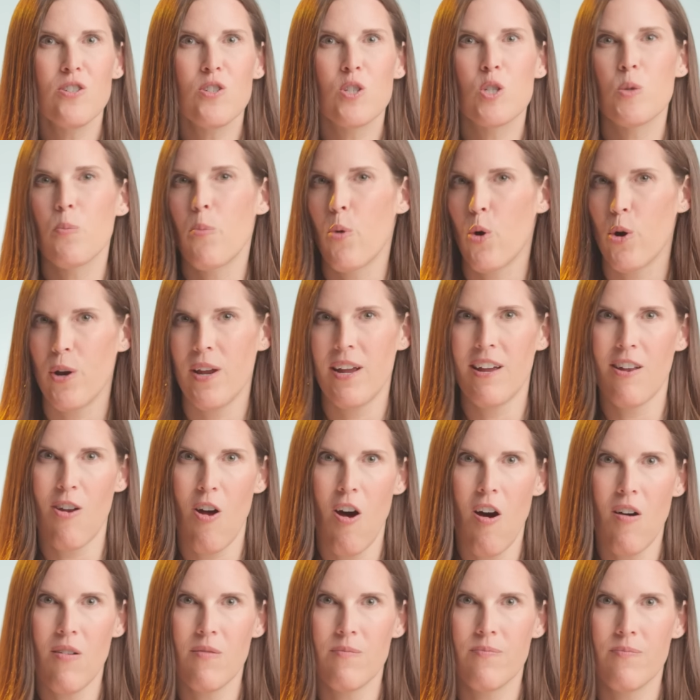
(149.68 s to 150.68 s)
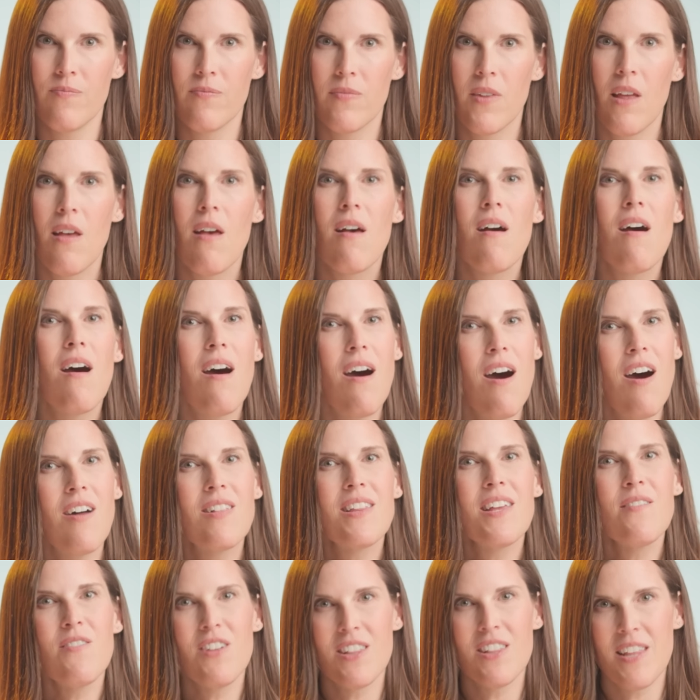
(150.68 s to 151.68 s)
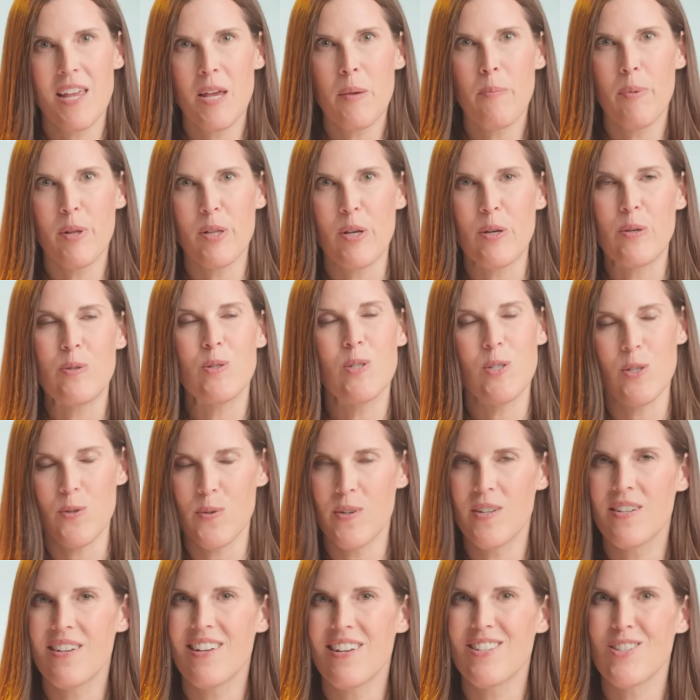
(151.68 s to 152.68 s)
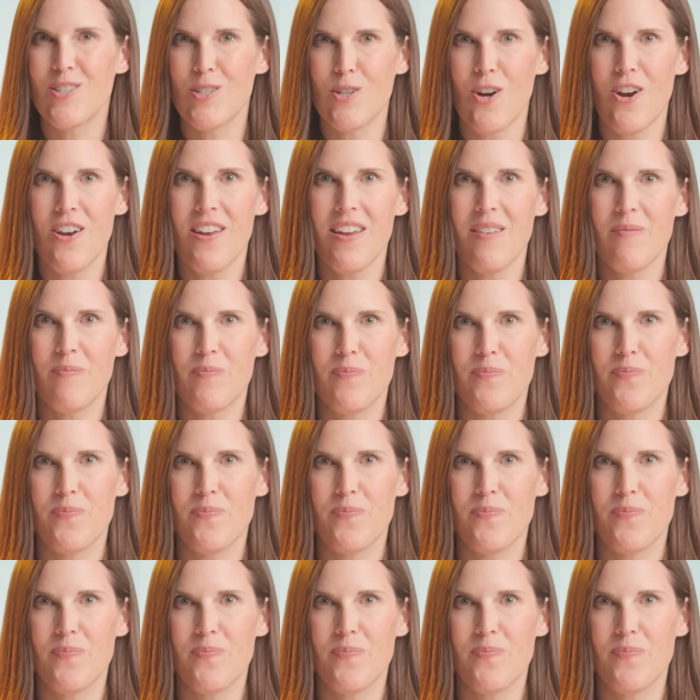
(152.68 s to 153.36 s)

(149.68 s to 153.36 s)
supporting it all. I'll leave a link below so you can get started.